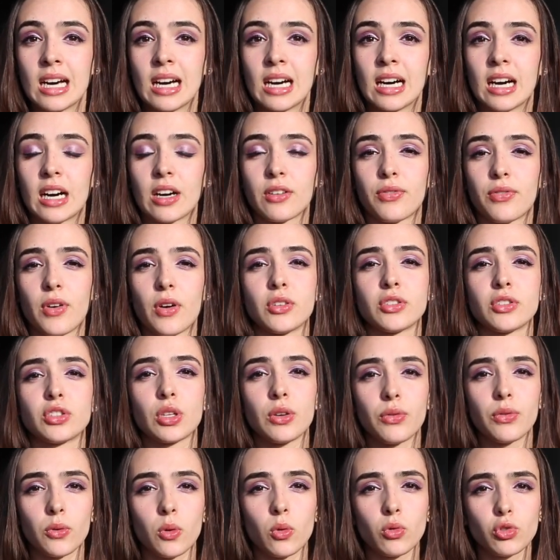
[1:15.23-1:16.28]
are very
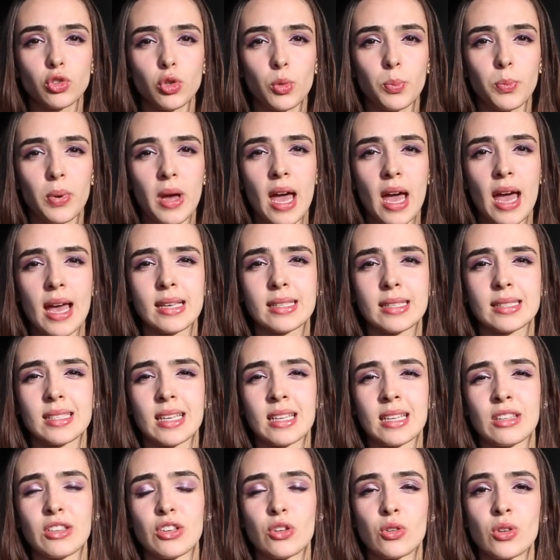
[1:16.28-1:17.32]
difficult to pass
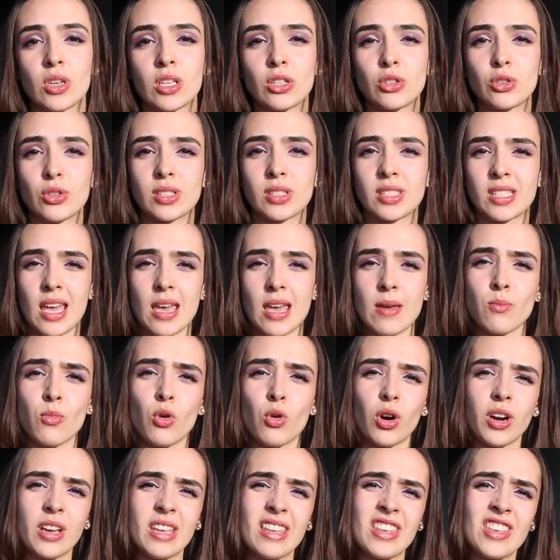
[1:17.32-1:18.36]
and you need to stay
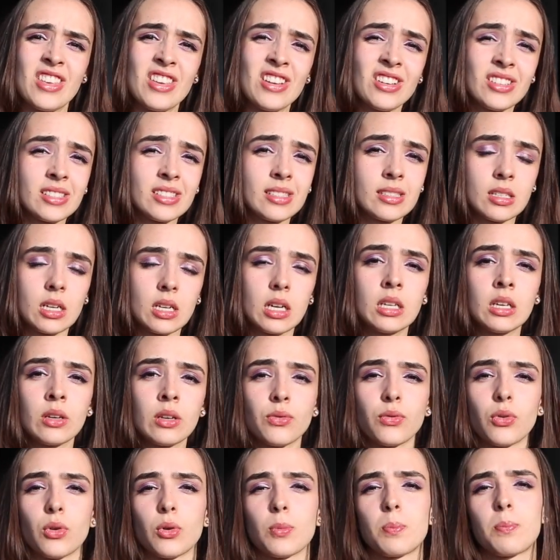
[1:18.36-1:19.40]
more years studying
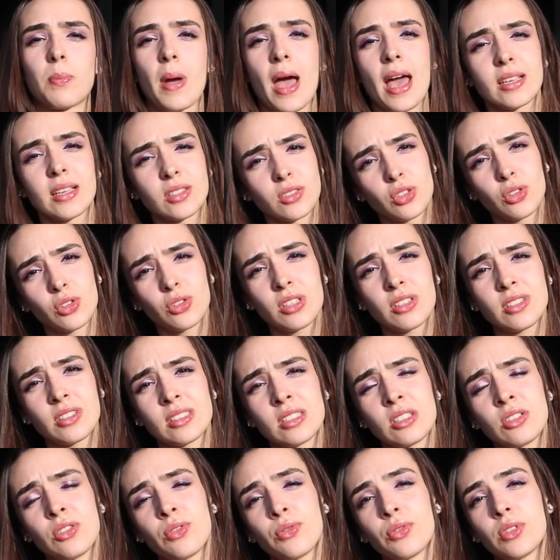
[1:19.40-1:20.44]
for pass to these
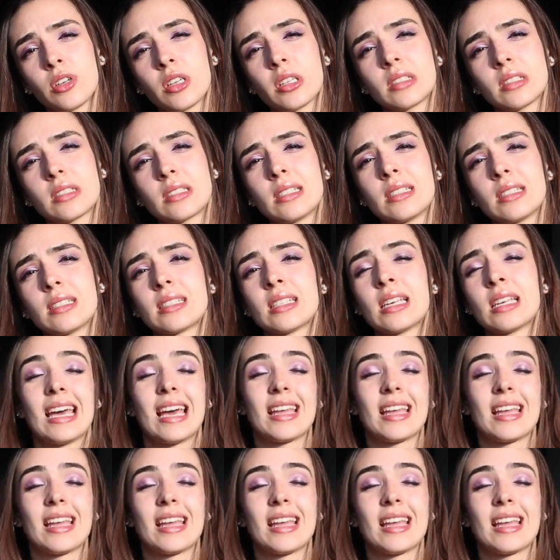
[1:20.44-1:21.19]
universities,